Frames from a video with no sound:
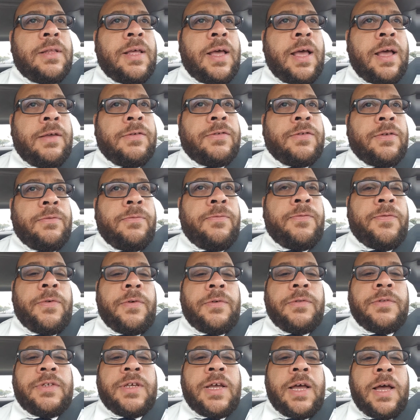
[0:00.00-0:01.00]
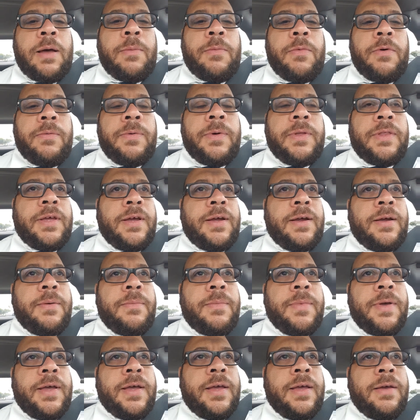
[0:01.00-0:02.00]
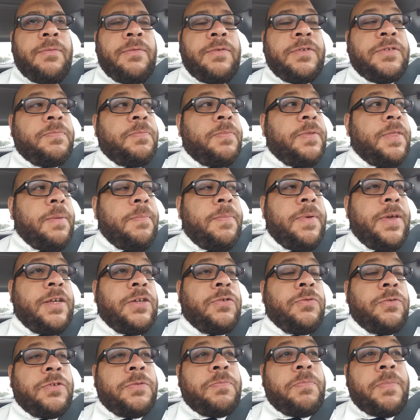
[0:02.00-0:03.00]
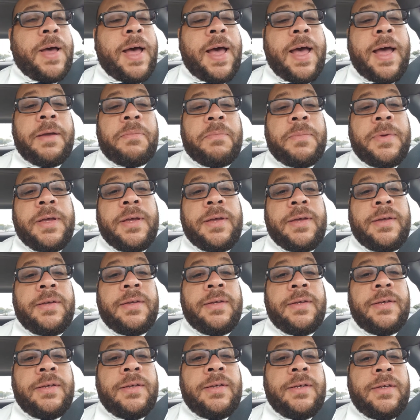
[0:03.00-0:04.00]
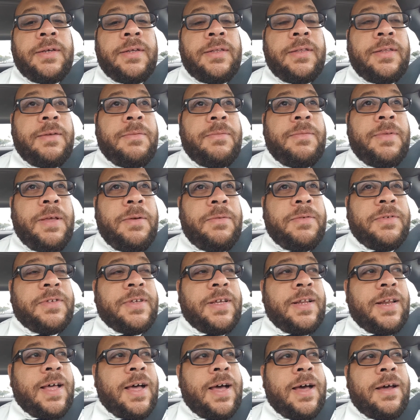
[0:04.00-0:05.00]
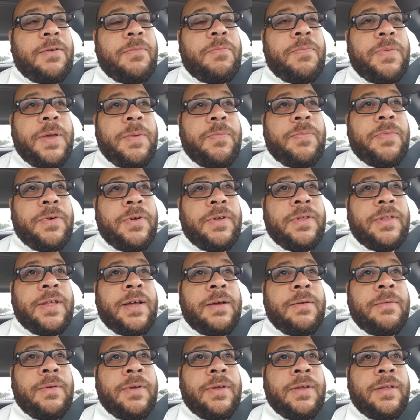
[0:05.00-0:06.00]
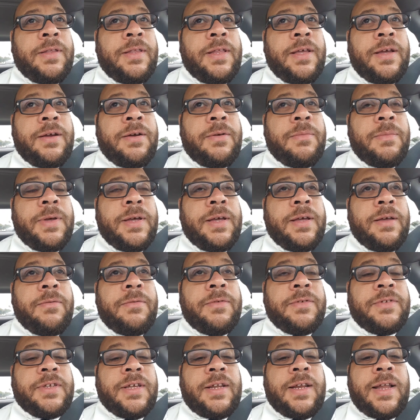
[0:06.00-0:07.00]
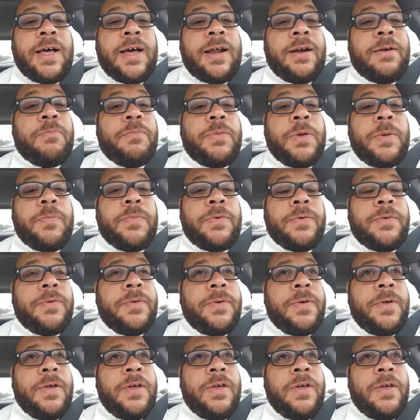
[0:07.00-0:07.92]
had some fun time over there, man. The beach was packed, man. There was a lot of people in there, man. It was a lot of people.